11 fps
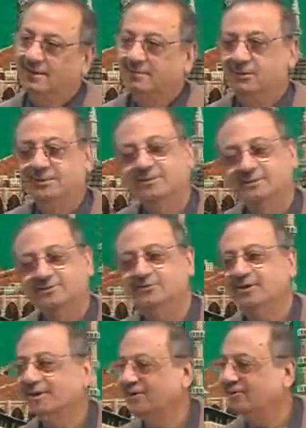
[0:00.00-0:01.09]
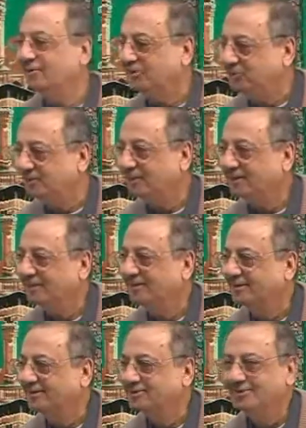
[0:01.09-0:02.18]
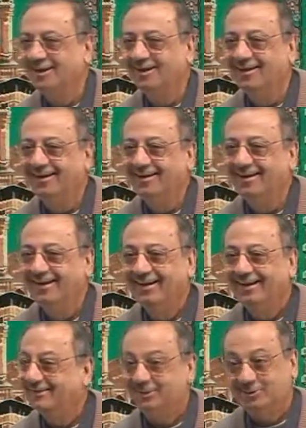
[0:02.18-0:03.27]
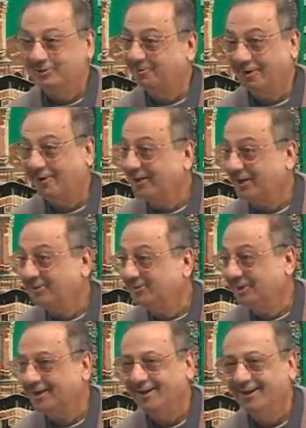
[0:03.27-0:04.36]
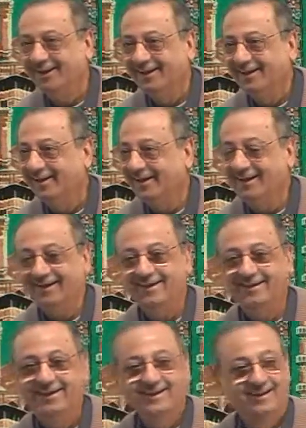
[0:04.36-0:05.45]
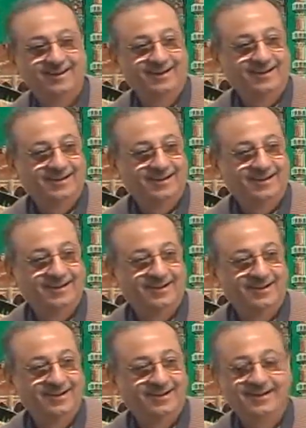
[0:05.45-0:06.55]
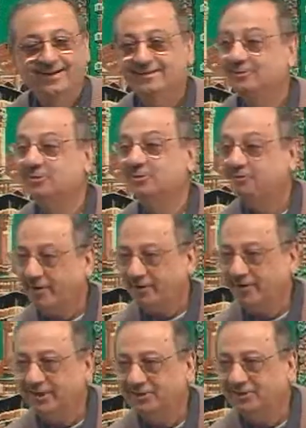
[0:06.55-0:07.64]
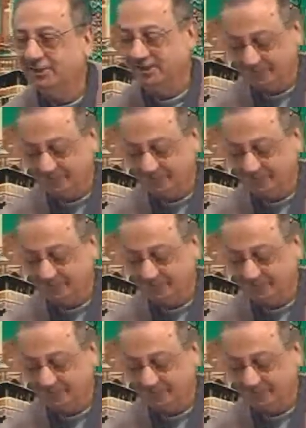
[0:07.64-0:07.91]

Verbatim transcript: Brother, is there anything easier than this? This is very easy. This is very easy.